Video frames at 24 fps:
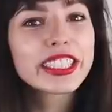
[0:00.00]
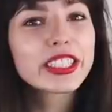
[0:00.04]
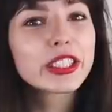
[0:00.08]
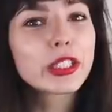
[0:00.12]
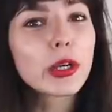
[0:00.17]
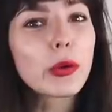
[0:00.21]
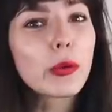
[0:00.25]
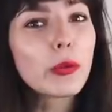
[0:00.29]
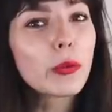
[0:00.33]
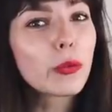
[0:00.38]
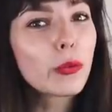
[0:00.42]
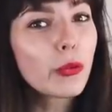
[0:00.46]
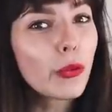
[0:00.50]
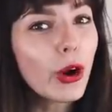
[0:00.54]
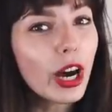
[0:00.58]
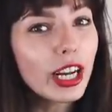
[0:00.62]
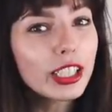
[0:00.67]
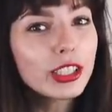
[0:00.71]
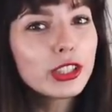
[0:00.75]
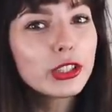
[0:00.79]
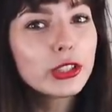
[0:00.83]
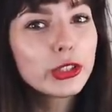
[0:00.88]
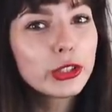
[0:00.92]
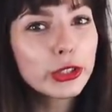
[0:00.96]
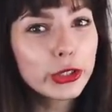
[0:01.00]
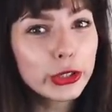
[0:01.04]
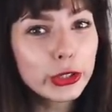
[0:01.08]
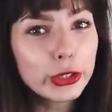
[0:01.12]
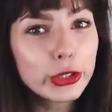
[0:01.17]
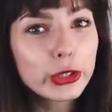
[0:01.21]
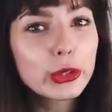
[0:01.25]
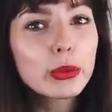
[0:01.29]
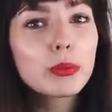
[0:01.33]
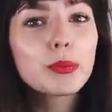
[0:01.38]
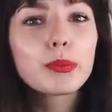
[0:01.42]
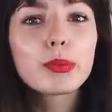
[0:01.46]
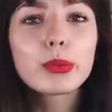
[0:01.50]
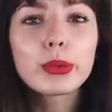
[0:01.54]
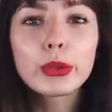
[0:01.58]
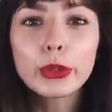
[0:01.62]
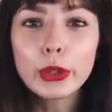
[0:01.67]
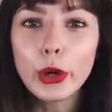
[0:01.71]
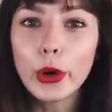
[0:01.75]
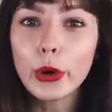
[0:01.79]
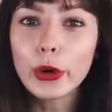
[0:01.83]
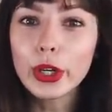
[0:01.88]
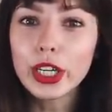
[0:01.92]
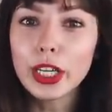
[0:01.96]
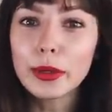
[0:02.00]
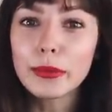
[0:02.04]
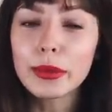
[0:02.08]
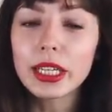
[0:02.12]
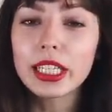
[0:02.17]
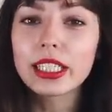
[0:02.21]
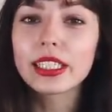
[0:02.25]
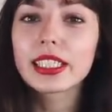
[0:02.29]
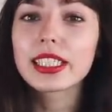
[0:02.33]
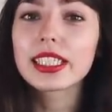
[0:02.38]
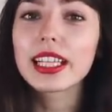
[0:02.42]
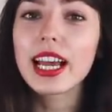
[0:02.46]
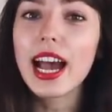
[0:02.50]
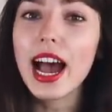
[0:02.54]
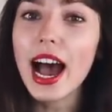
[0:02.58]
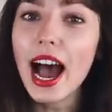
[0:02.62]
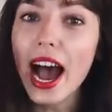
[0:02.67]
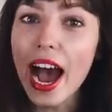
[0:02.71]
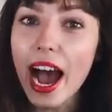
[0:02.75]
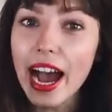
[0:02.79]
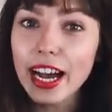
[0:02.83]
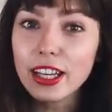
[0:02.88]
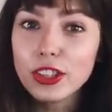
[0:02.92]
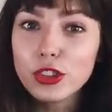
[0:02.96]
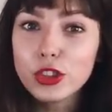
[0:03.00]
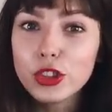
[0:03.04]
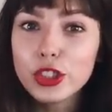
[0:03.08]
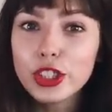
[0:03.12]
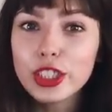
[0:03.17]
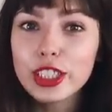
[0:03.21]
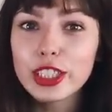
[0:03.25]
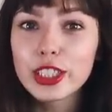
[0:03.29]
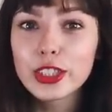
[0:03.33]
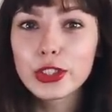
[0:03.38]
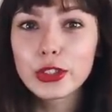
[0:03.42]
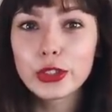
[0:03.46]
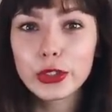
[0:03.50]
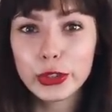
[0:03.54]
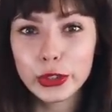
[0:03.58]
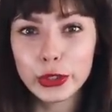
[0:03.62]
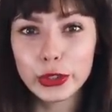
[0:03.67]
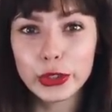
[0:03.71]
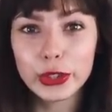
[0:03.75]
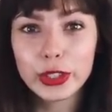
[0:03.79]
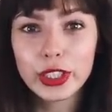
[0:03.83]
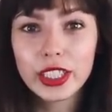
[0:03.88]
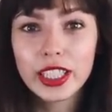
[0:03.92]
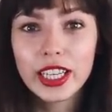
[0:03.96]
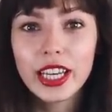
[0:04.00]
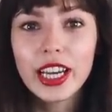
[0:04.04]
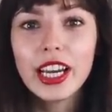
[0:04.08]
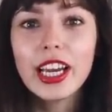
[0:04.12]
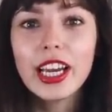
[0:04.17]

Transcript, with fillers: So what do programmers actually do?